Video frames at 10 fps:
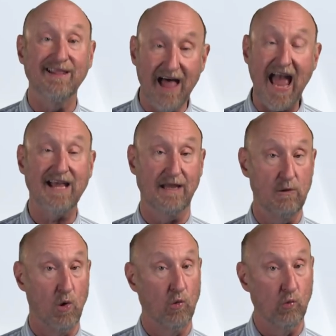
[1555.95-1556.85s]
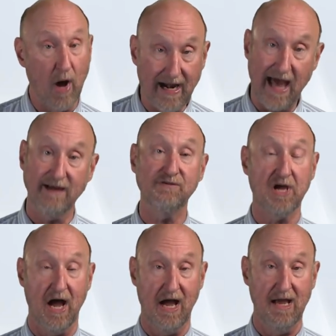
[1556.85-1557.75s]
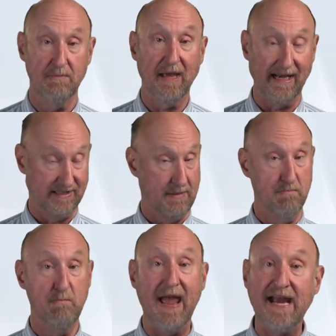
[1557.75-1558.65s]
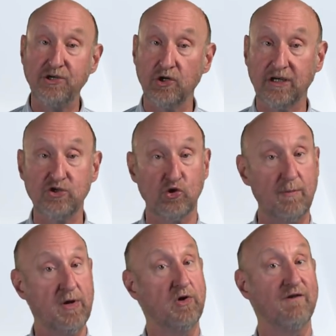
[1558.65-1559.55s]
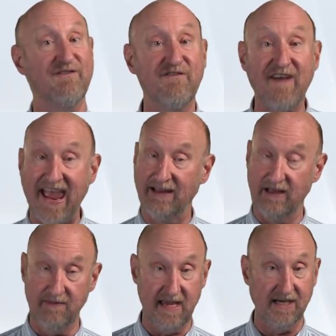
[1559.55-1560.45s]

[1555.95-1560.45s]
likely will run out of time. It is a major contributor to failing the